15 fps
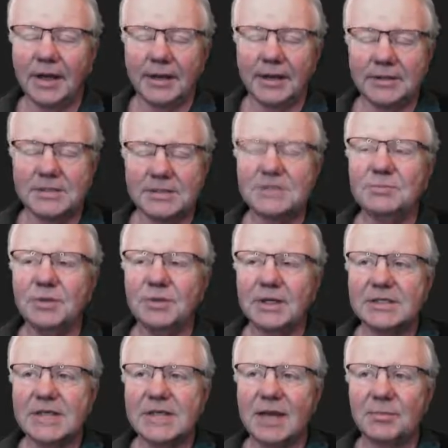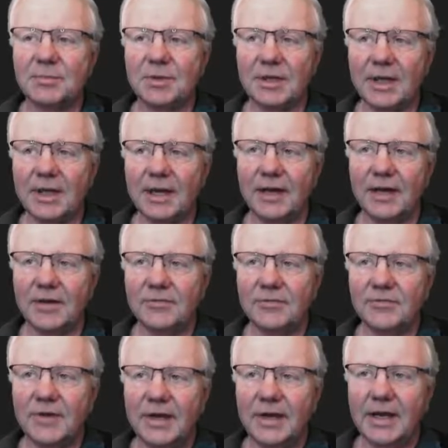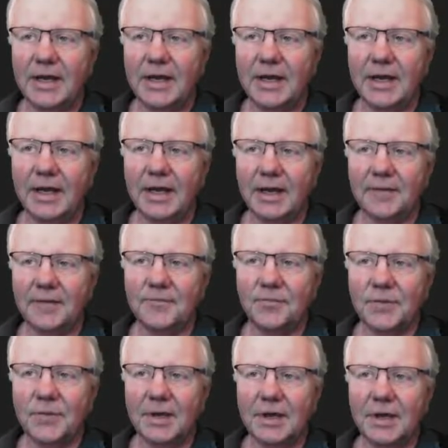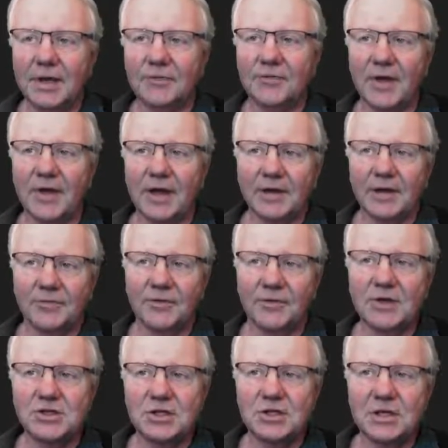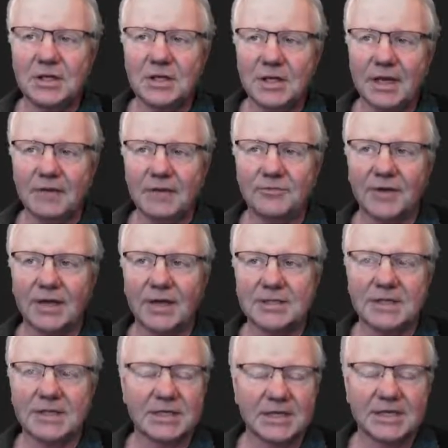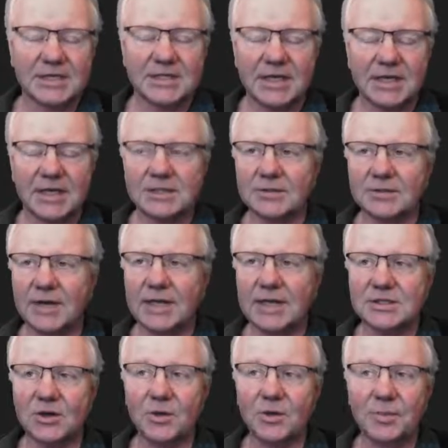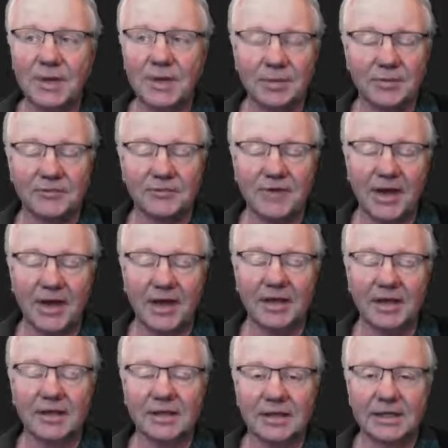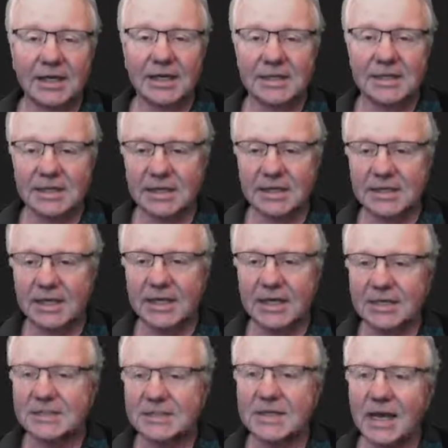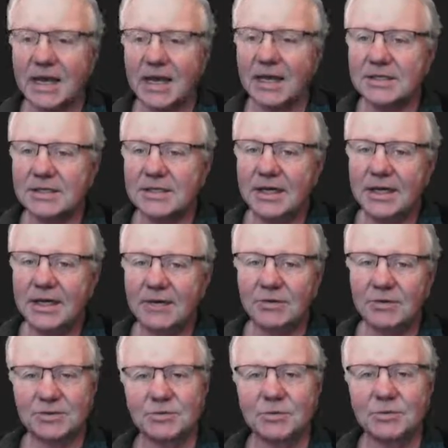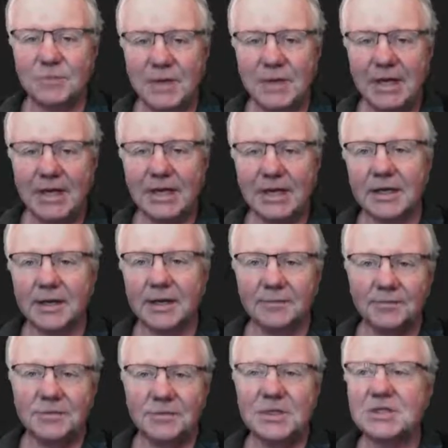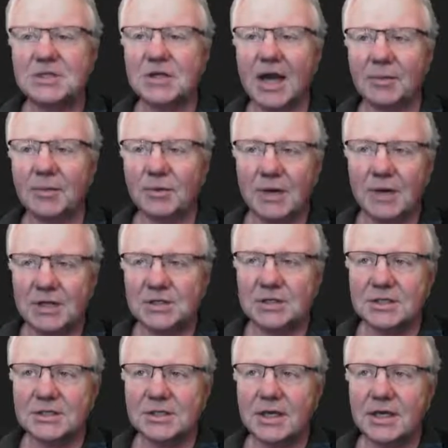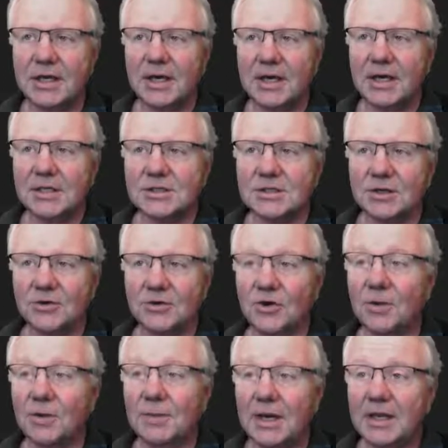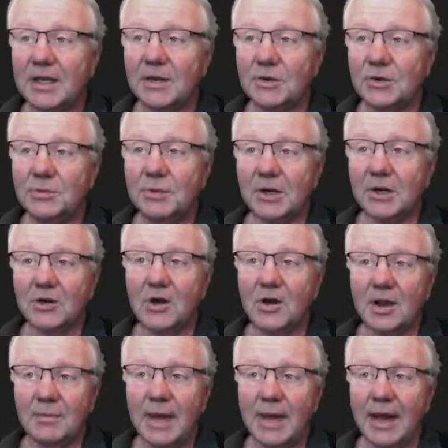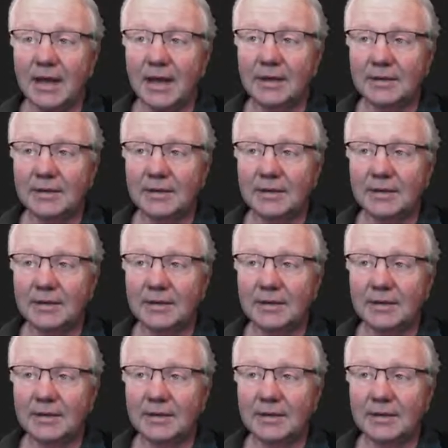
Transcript: simple example of a function, get file size async. So it has to open up the file and to get its size, which will be disk operations. So normally they'd put a callback